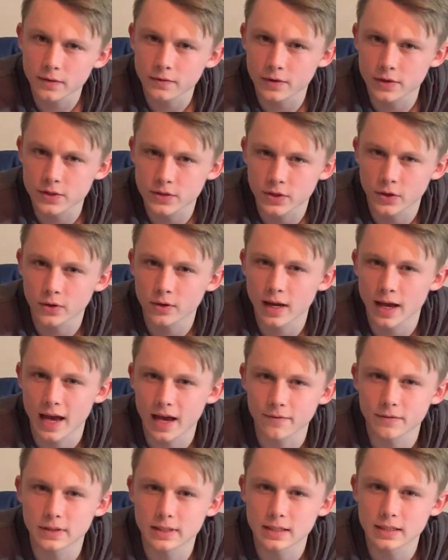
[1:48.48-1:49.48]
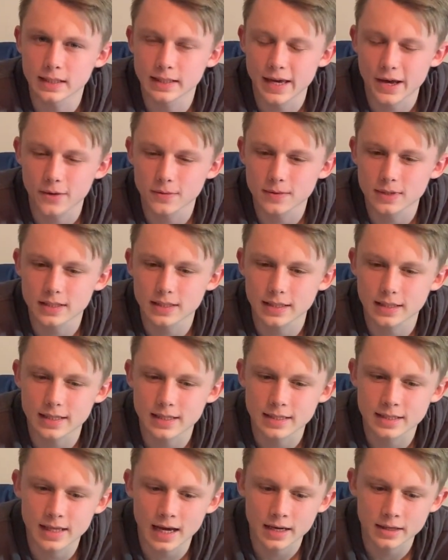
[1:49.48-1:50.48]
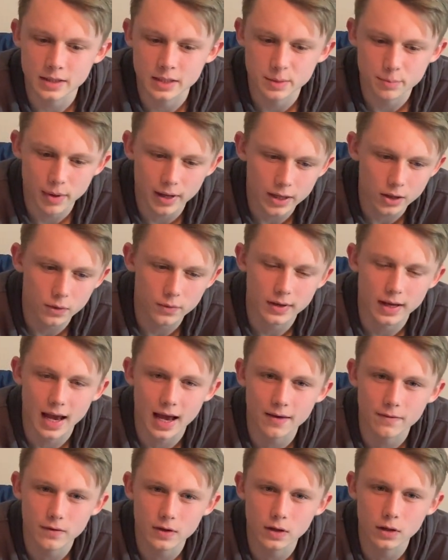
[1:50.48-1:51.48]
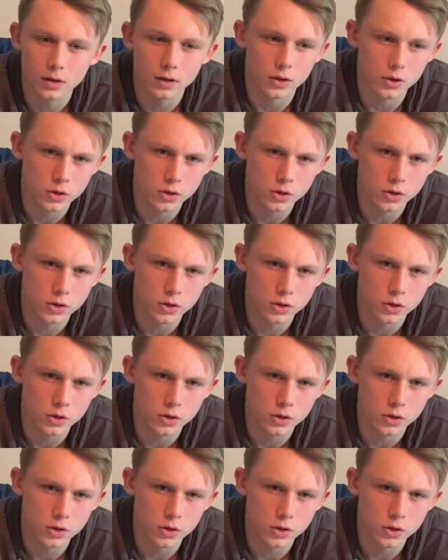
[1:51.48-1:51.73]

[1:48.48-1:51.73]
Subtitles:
of concern I have with these accounts is that despite only having